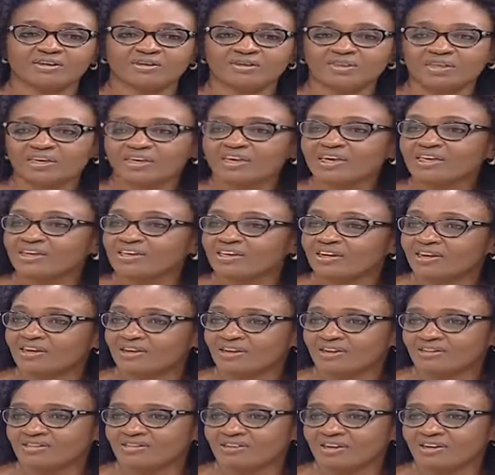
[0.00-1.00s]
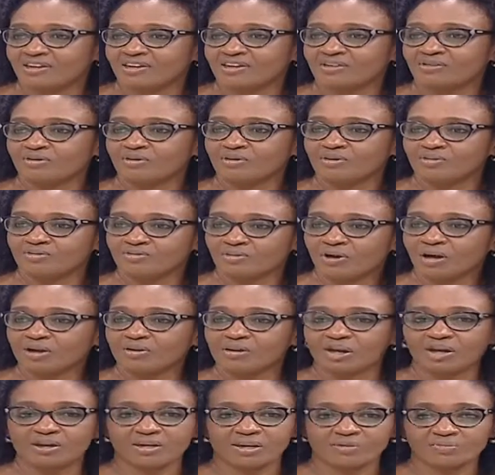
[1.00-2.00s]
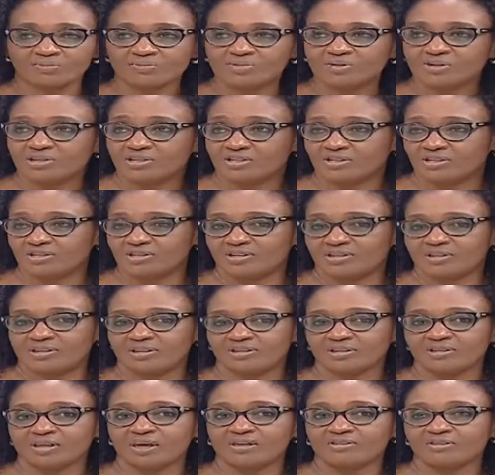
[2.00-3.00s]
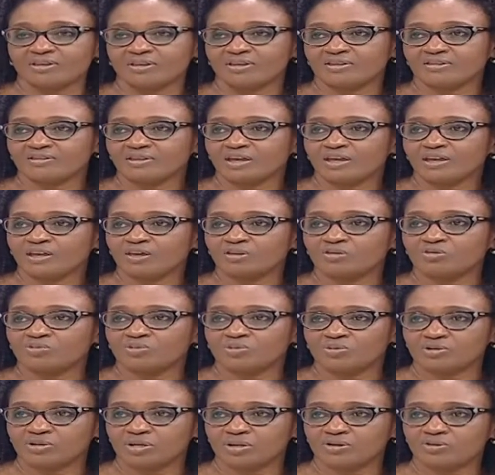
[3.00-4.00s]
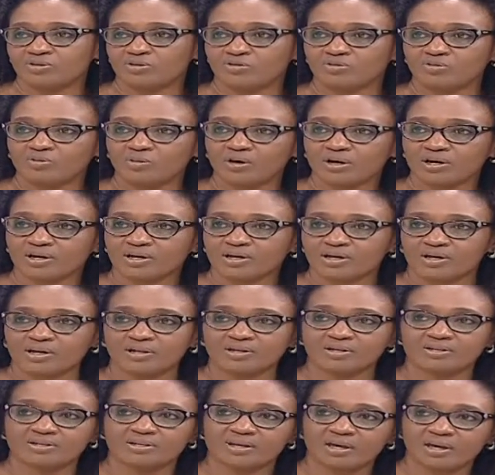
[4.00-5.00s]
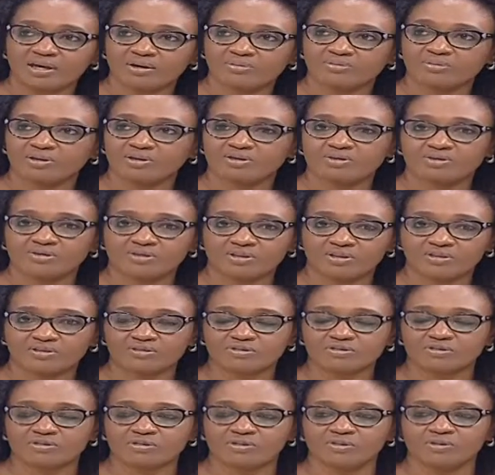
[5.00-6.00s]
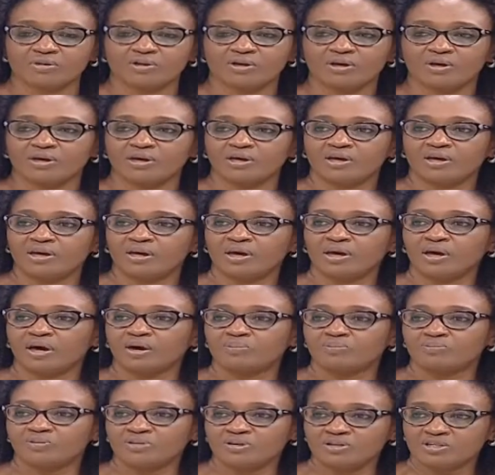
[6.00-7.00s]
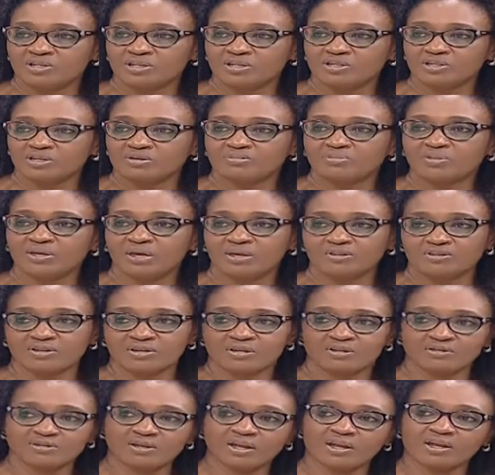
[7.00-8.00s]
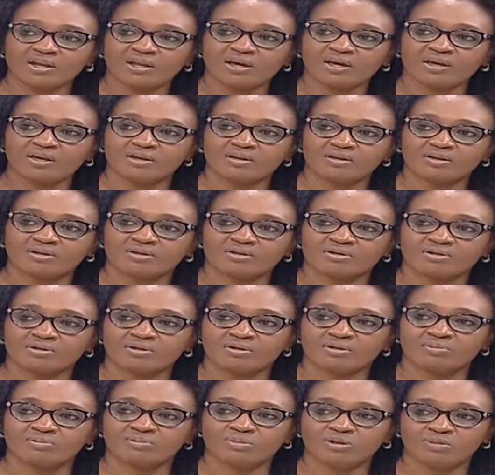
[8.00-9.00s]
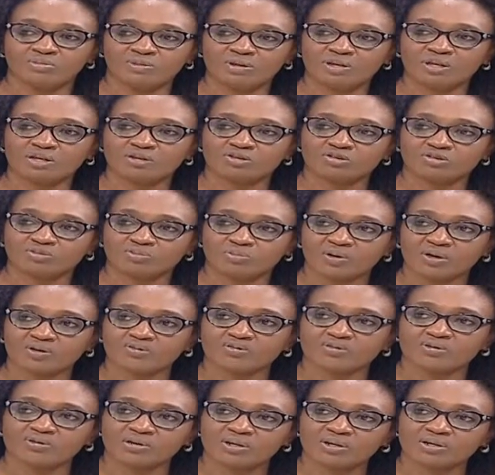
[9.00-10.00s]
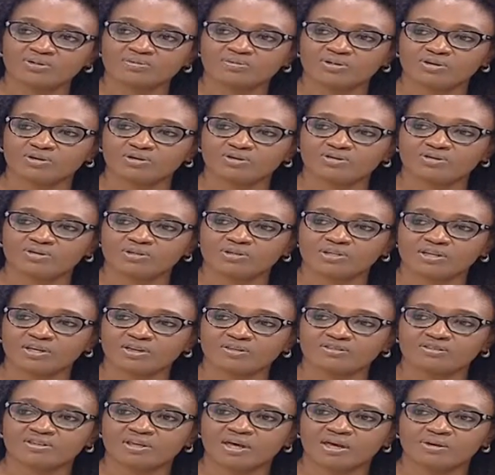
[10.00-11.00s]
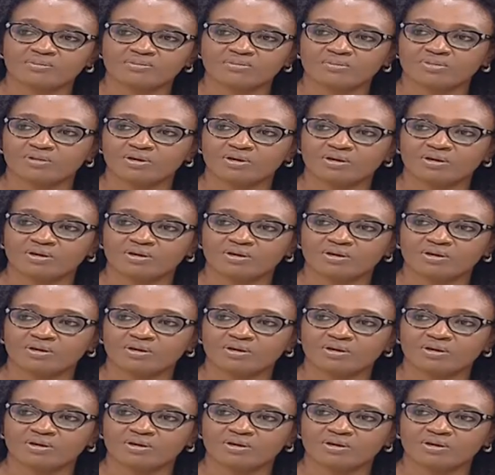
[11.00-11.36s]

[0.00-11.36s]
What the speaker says: Kenyan understand and appreciate that as a designer you put a lot of work and time into this, so appreciate me as a designer and be willing to pay for it, because it takes time.